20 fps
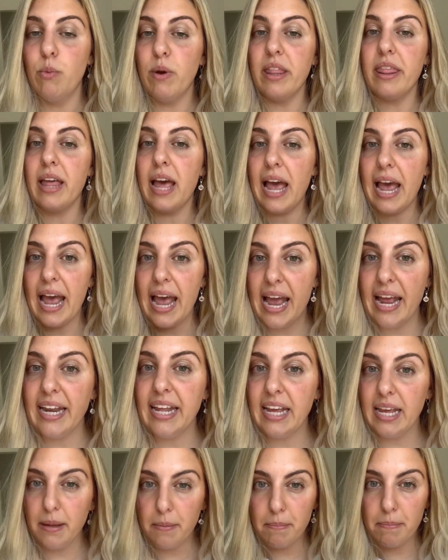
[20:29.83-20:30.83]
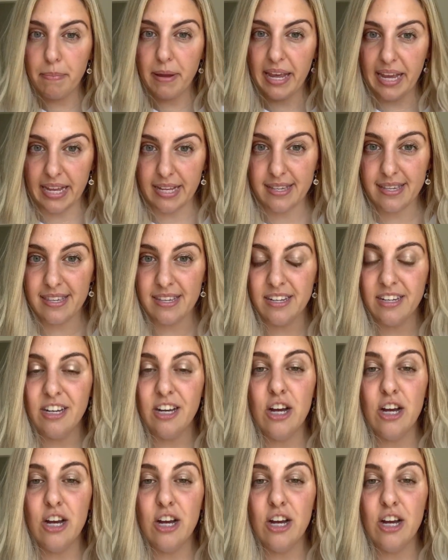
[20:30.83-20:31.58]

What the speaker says: with any piece.